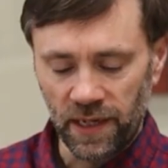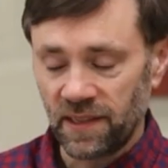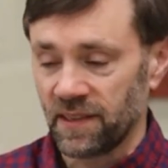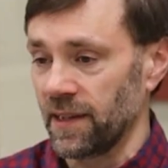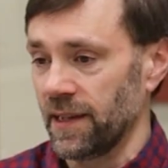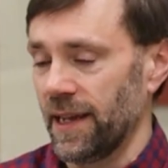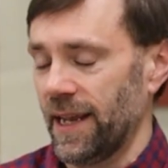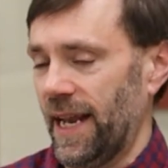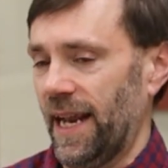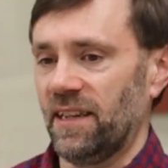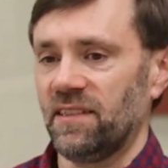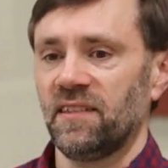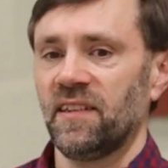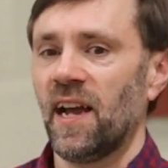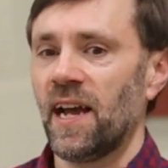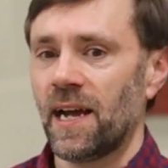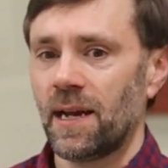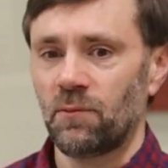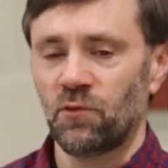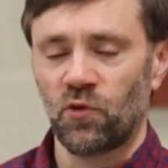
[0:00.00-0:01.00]
It has
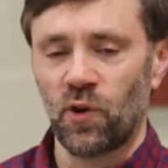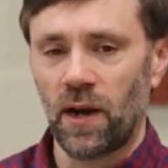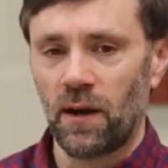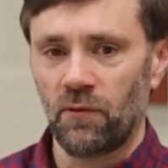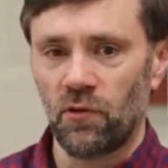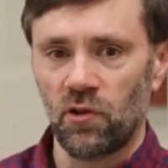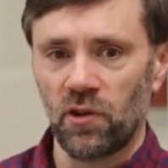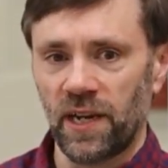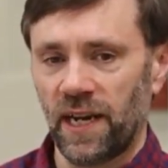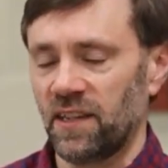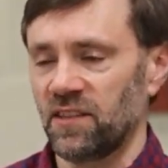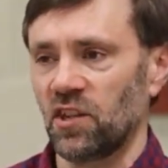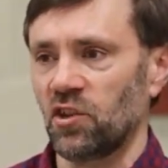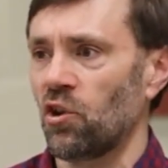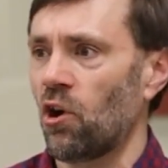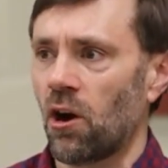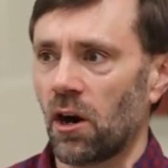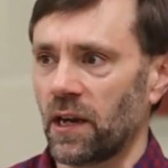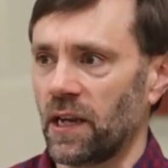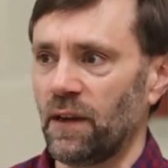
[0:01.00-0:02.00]
time travel, it has a
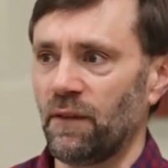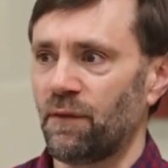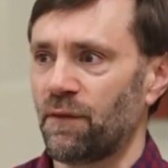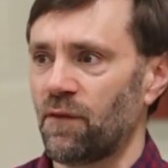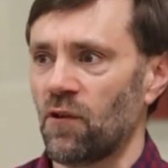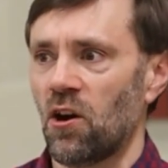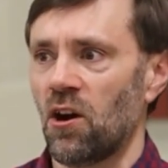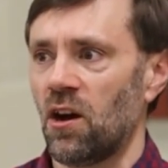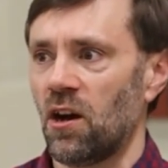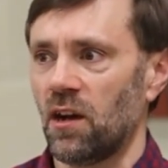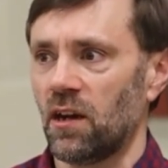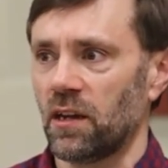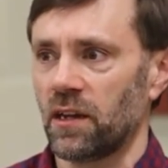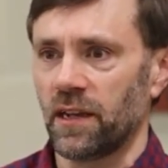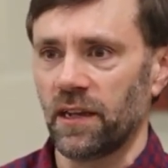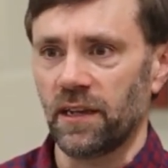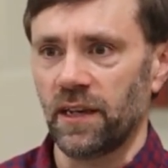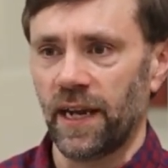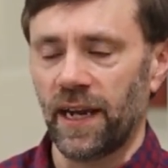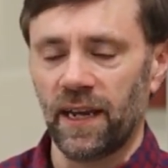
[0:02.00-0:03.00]
talking frog,
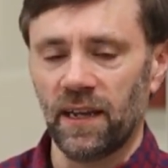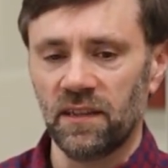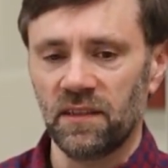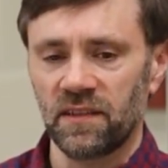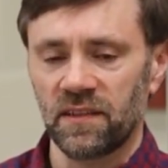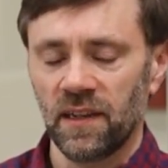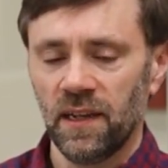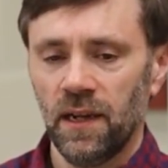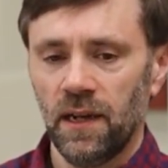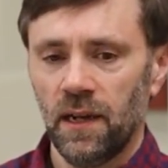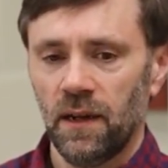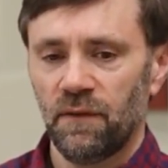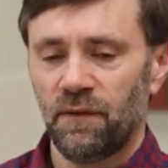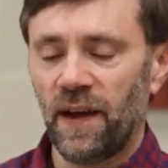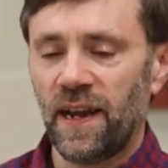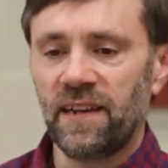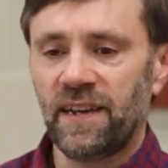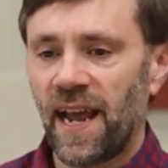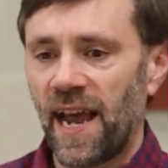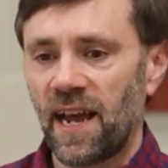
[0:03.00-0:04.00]
it has
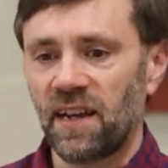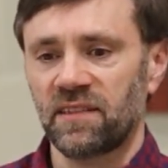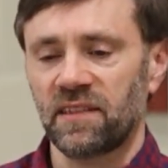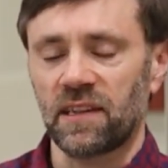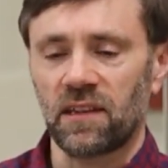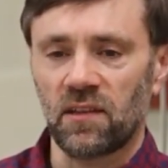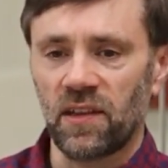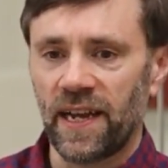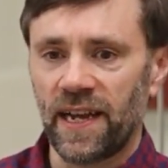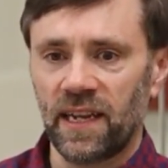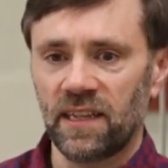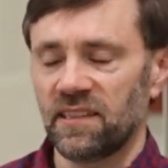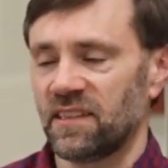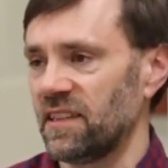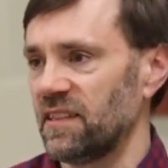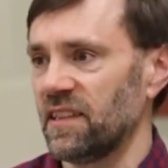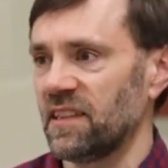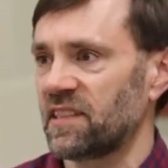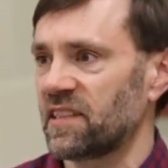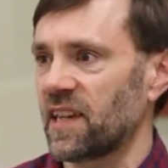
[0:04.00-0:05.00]
fantastic lands
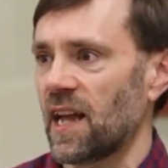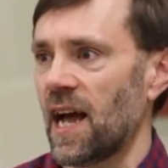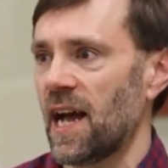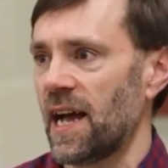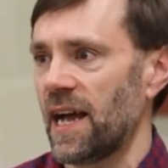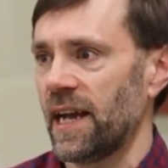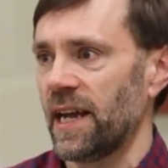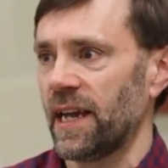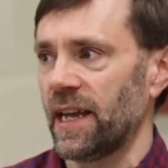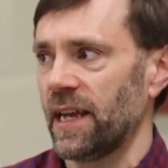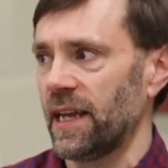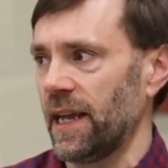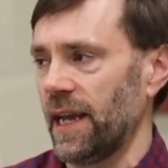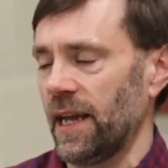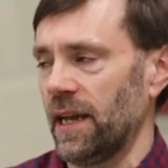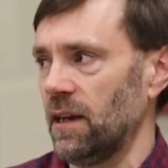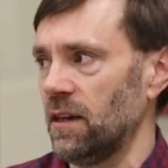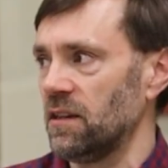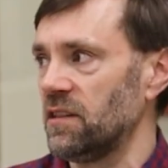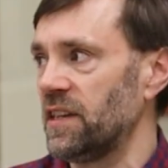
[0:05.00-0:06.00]
in the sky
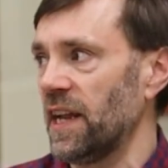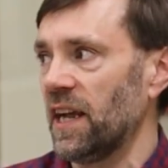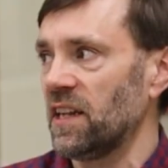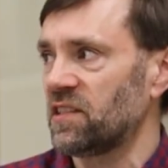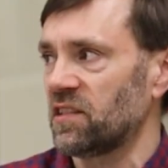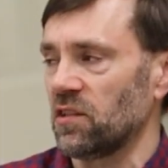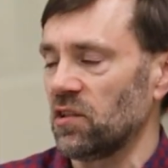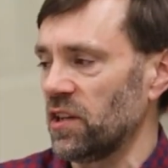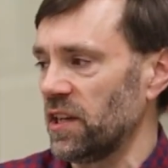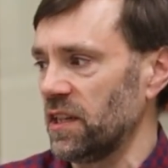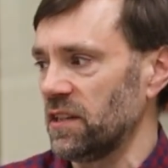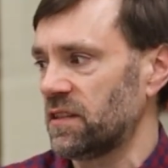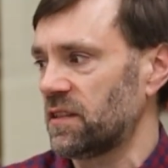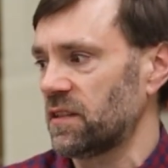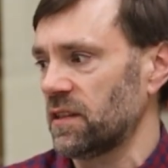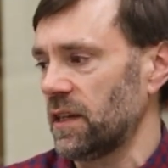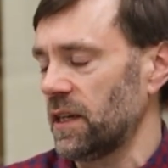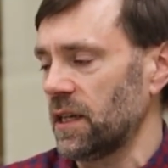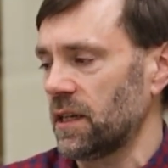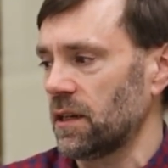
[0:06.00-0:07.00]
and desolate,
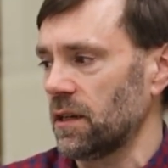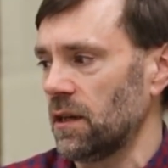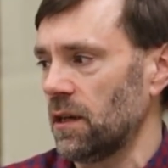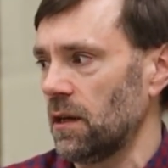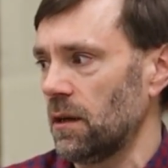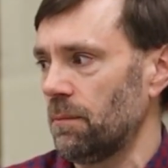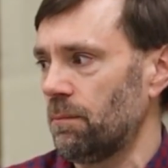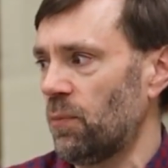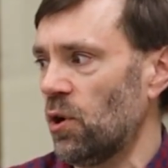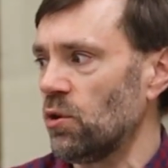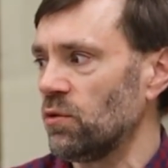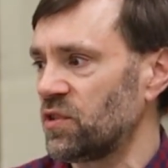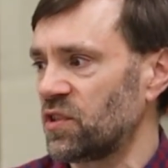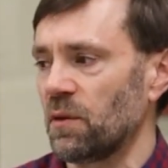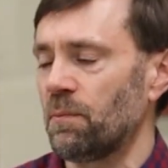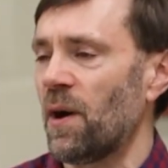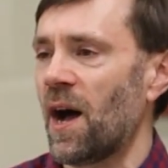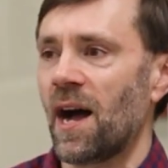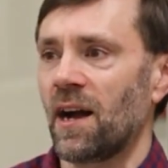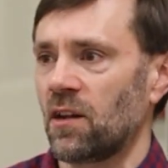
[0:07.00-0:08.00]
like,
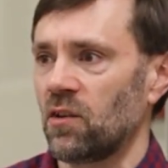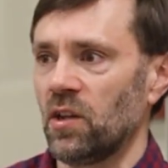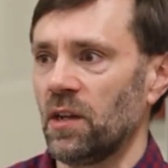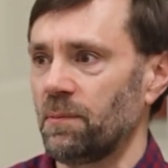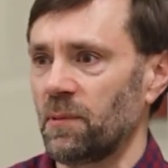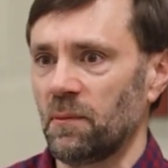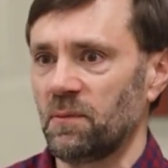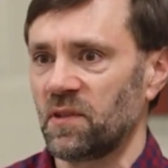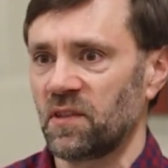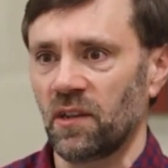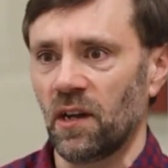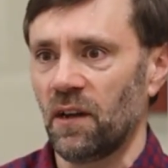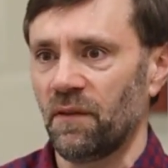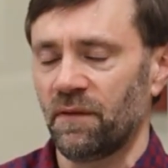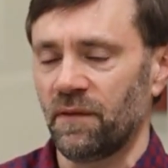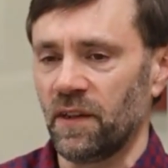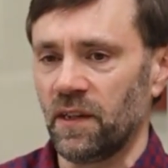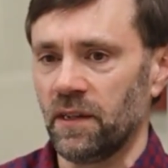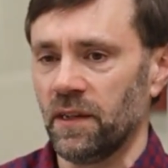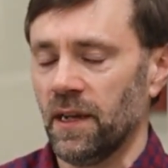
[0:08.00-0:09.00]
post-apocalyptic
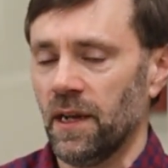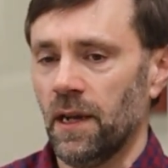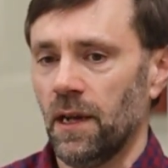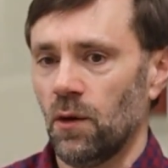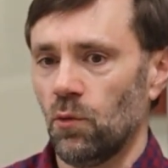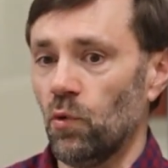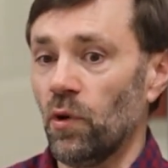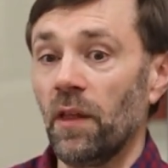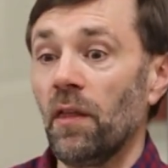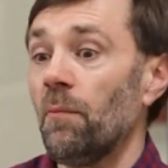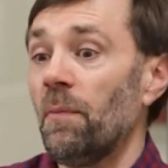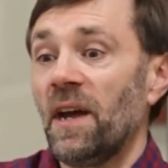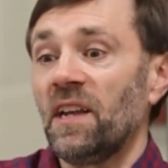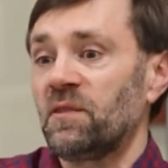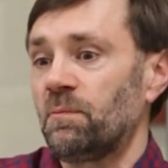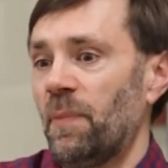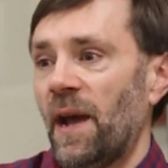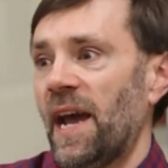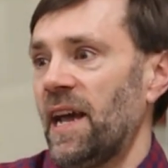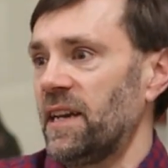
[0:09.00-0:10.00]
stuff, and one of the
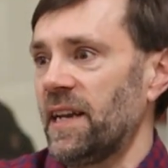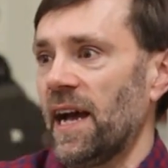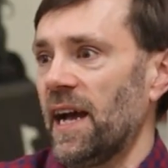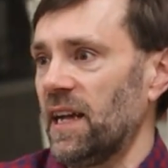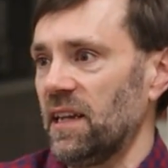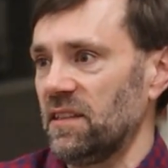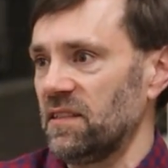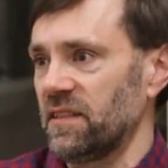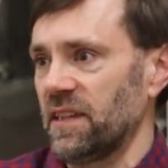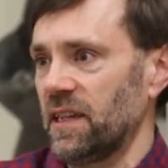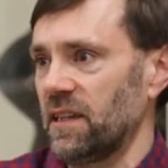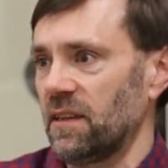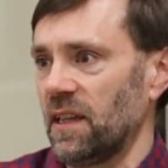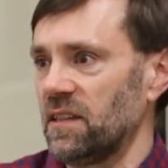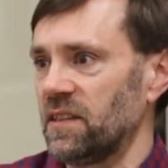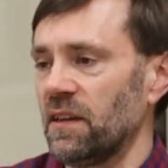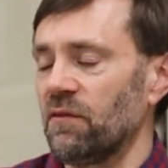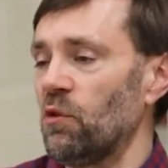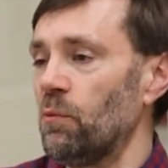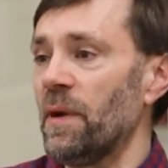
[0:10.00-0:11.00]
best bad guys, like,
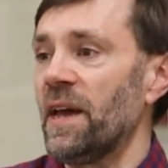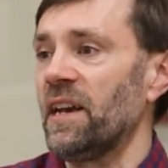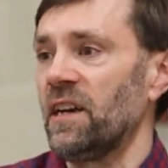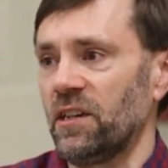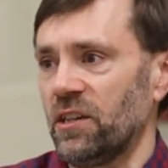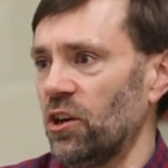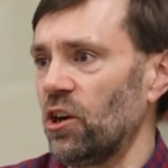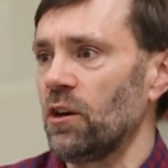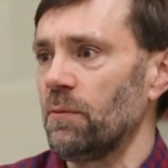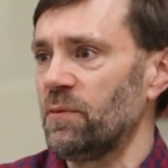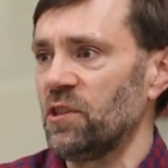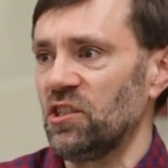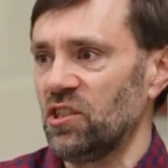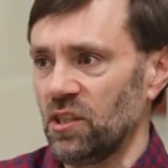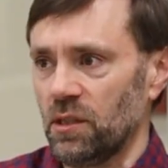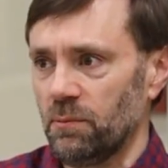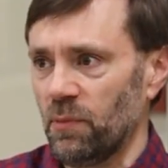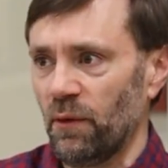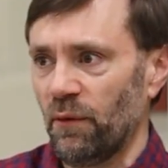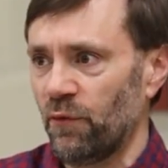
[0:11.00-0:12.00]
that's ever been in an
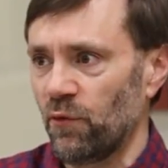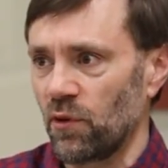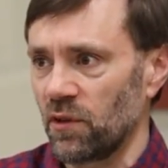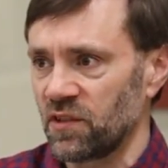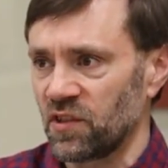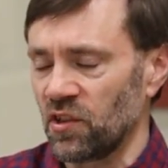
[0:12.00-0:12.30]
RPG before.